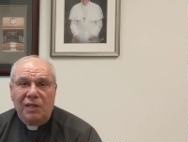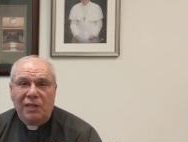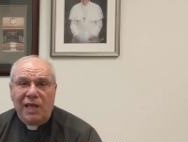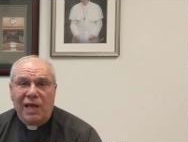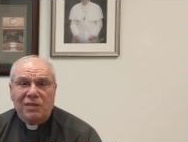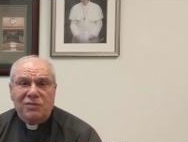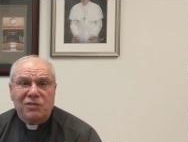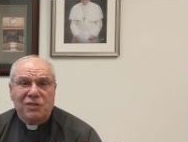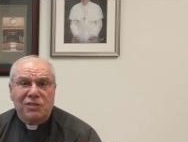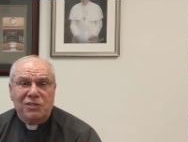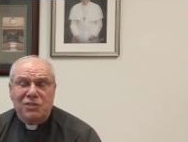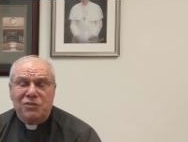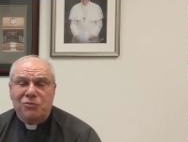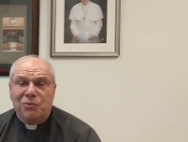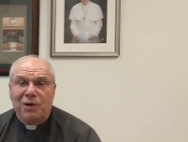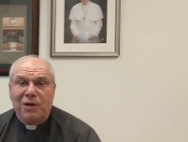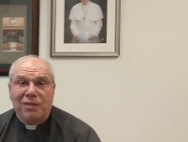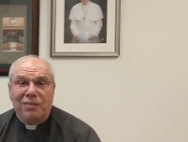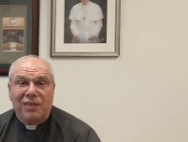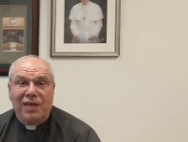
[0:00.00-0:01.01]
Lastly, just
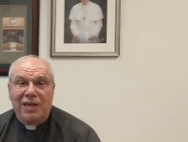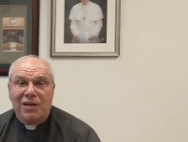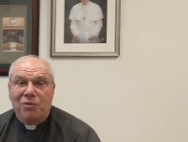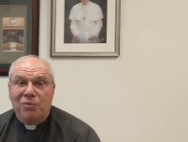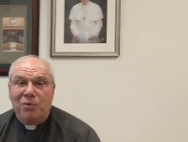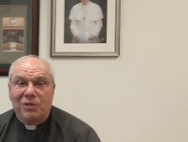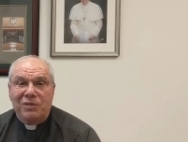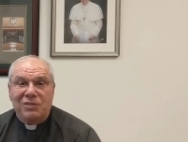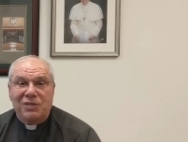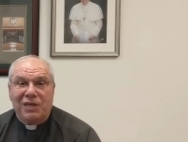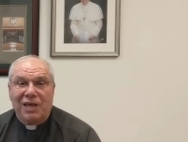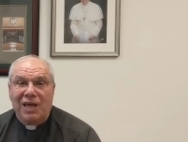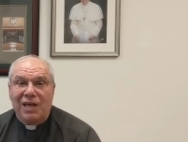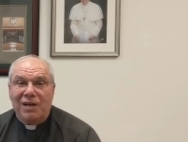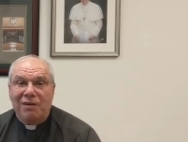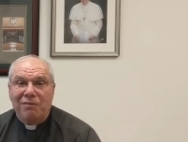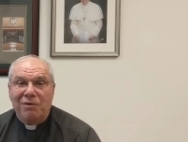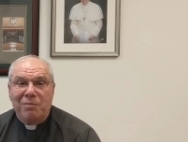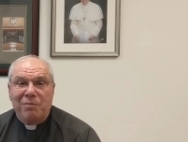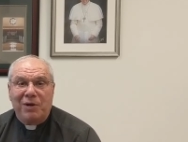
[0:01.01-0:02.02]
want to thank once
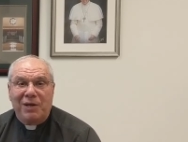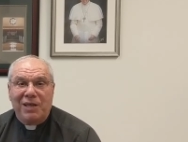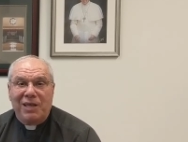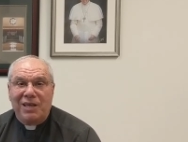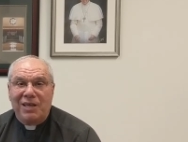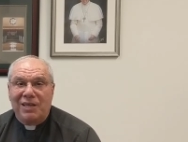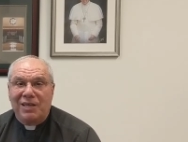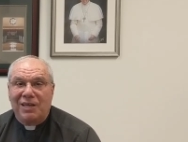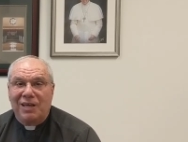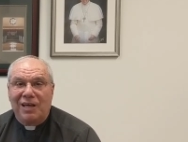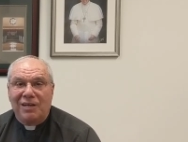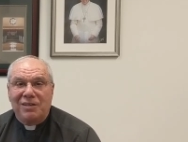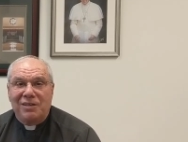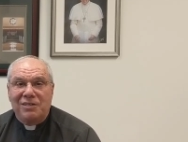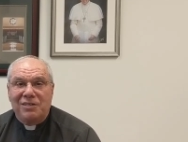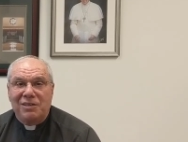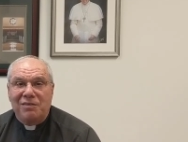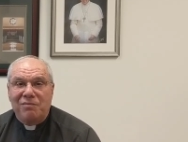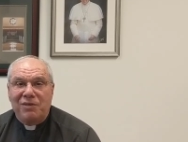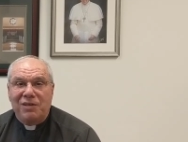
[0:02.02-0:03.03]
again everybody at
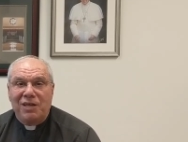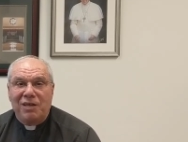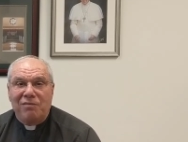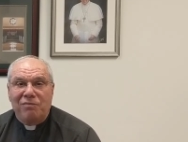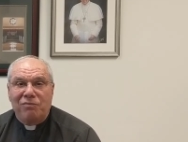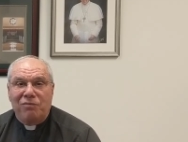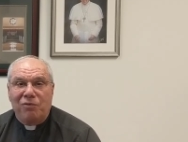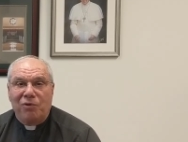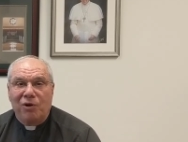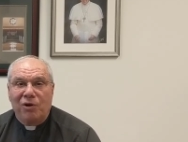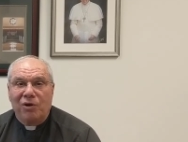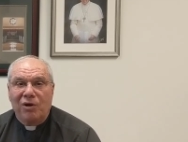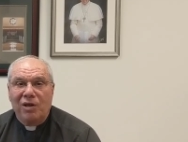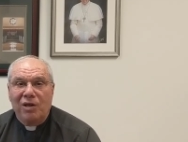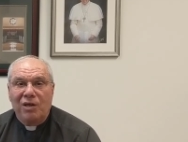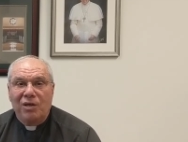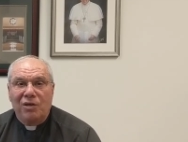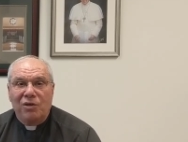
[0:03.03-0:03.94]
Nativity for